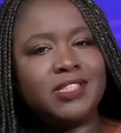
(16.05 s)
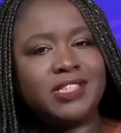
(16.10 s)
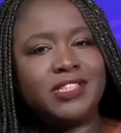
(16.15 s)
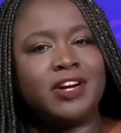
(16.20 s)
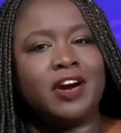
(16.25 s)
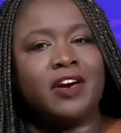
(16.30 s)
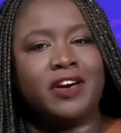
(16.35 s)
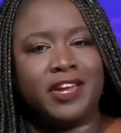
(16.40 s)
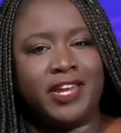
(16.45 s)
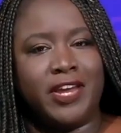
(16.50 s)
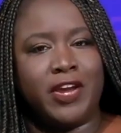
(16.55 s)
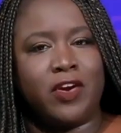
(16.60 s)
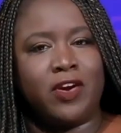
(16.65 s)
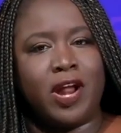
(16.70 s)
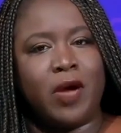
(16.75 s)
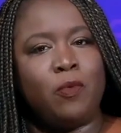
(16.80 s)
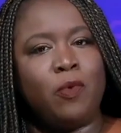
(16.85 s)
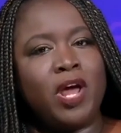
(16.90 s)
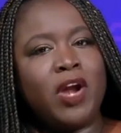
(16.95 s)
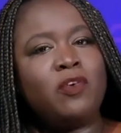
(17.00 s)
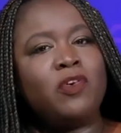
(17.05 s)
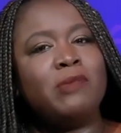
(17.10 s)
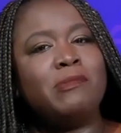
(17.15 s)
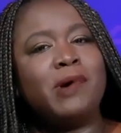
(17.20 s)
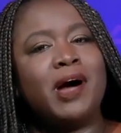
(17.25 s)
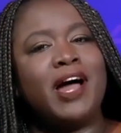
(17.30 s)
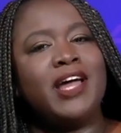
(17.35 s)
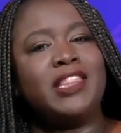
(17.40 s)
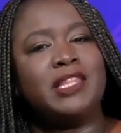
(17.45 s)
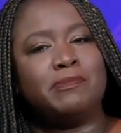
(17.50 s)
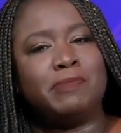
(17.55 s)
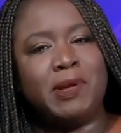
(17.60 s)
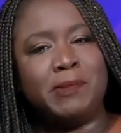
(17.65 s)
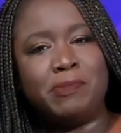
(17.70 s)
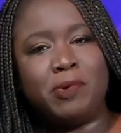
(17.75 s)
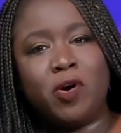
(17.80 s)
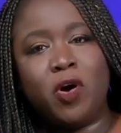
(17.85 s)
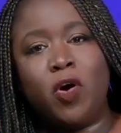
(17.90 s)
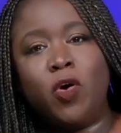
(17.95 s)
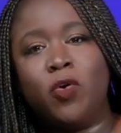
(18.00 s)
start here, and I want to remind the
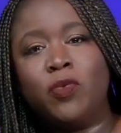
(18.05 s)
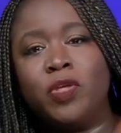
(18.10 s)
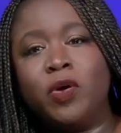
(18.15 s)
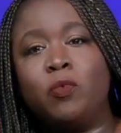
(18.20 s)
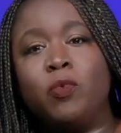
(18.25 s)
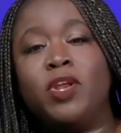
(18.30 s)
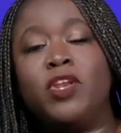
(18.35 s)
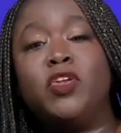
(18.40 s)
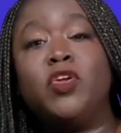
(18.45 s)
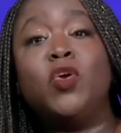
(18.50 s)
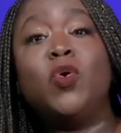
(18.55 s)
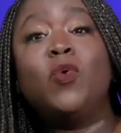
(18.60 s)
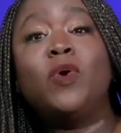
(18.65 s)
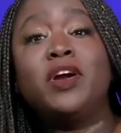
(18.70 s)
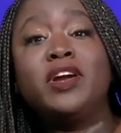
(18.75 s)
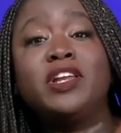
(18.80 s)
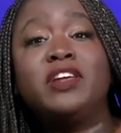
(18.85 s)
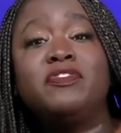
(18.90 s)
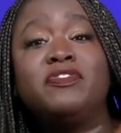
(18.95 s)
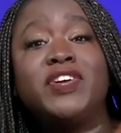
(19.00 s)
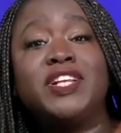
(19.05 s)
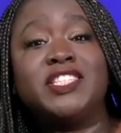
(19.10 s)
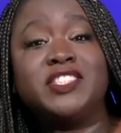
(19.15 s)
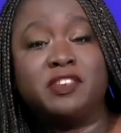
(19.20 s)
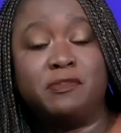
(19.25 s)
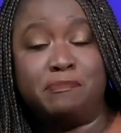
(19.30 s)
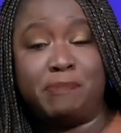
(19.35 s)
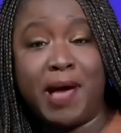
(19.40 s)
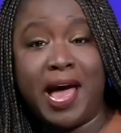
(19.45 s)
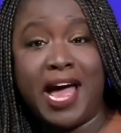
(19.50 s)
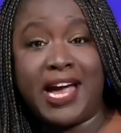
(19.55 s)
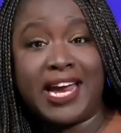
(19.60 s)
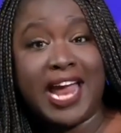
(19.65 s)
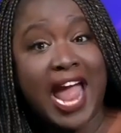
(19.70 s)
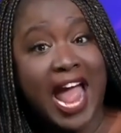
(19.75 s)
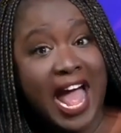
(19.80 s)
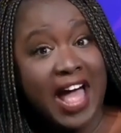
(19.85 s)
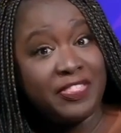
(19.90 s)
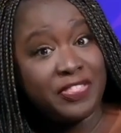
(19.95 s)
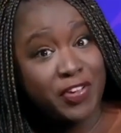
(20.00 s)
people, oh, that when you were a defensive back
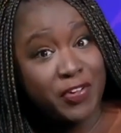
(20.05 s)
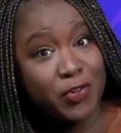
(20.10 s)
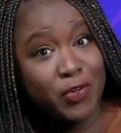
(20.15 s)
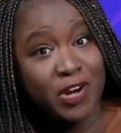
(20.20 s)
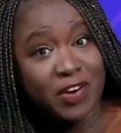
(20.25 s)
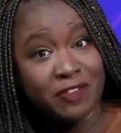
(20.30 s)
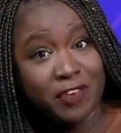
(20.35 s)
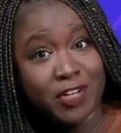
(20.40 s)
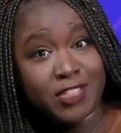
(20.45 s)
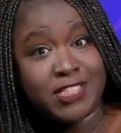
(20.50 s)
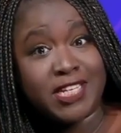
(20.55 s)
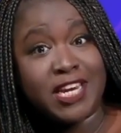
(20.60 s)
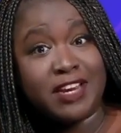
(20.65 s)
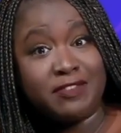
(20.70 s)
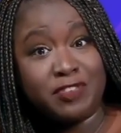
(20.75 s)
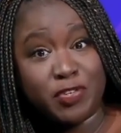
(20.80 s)
at the University of